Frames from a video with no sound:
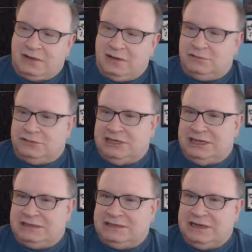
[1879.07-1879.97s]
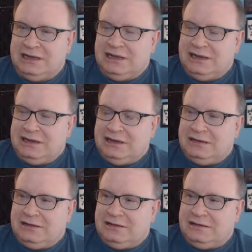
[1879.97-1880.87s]
oh geez,
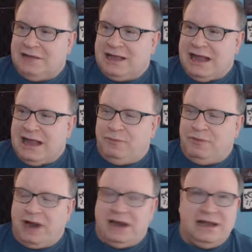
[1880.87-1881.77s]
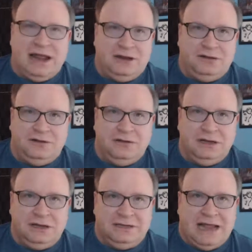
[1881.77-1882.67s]
they got
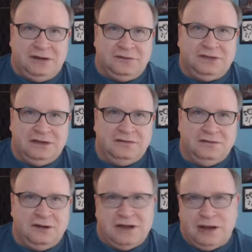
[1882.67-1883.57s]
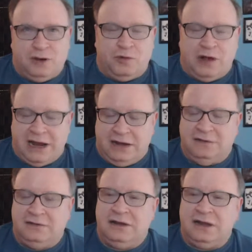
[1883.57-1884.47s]
Danielson or Daniel Bryan.
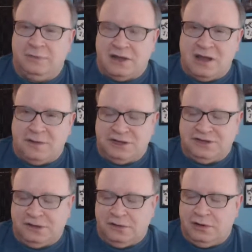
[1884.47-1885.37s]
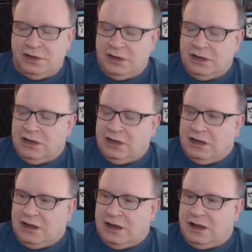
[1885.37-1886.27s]
He'll be coming soon.
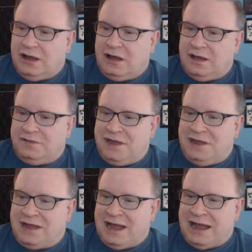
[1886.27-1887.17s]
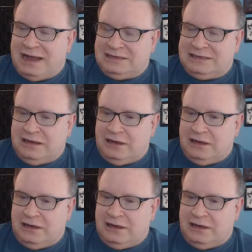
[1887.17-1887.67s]
They got